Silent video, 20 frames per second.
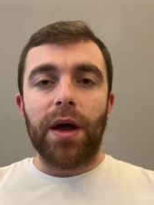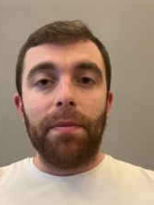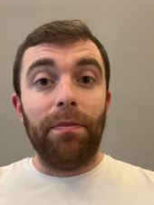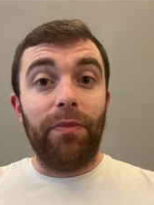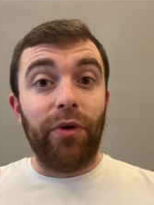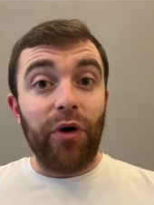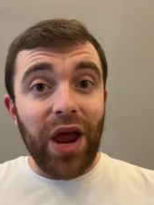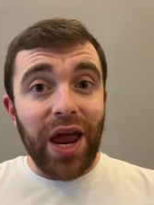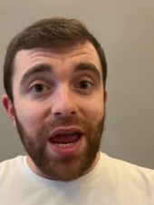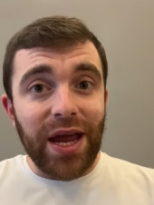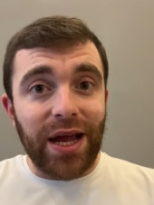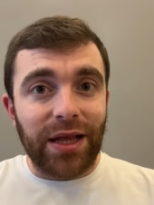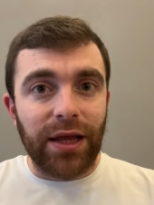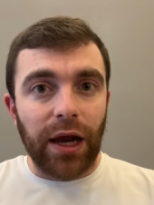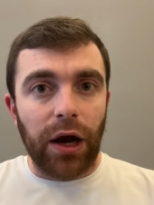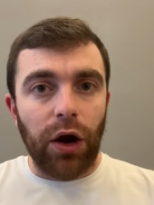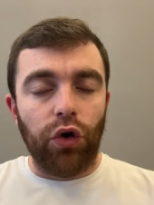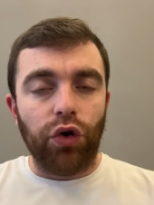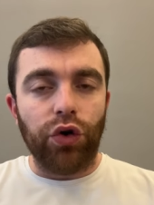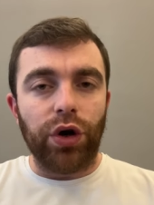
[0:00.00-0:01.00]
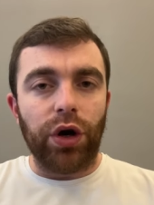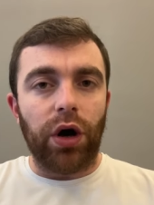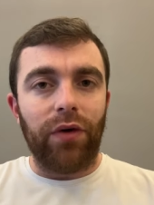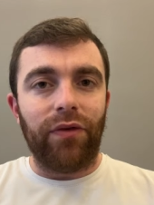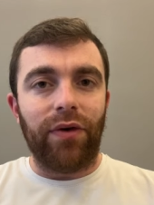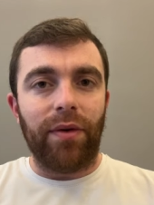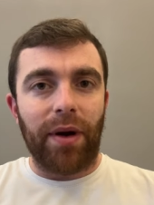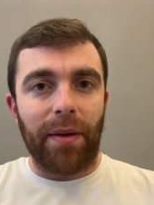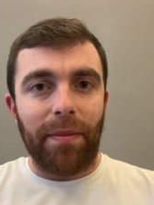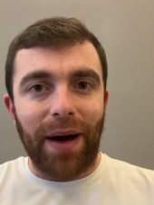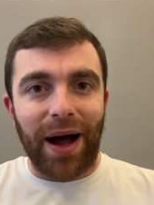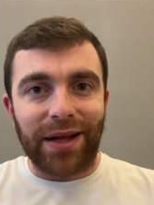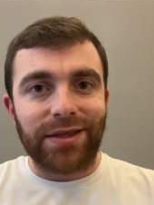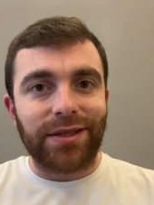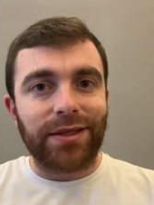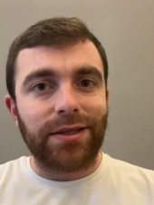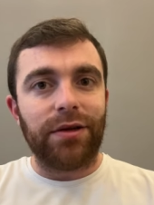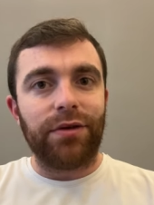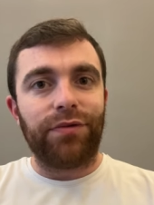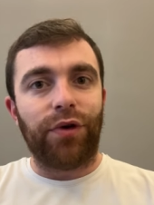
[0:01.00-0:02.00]
break the loan of
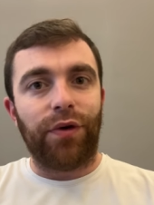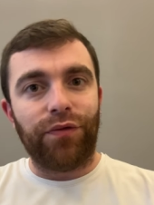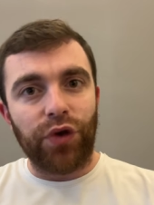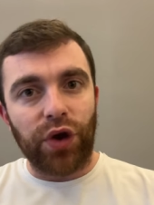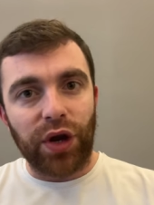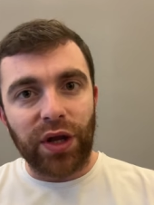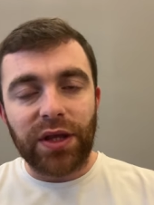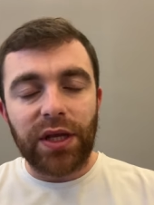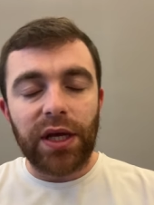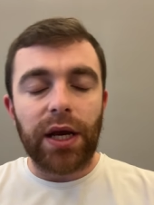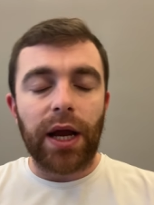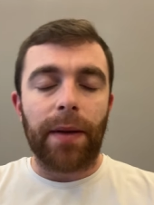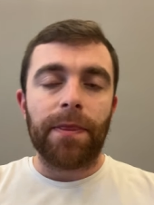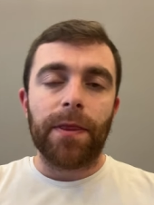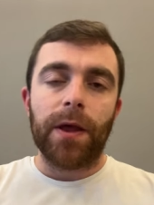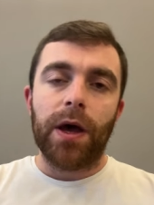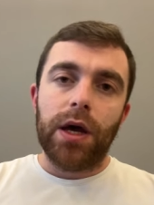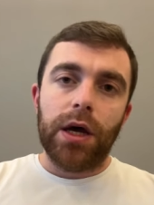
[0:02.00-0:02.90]
Amrabat from Fiorentina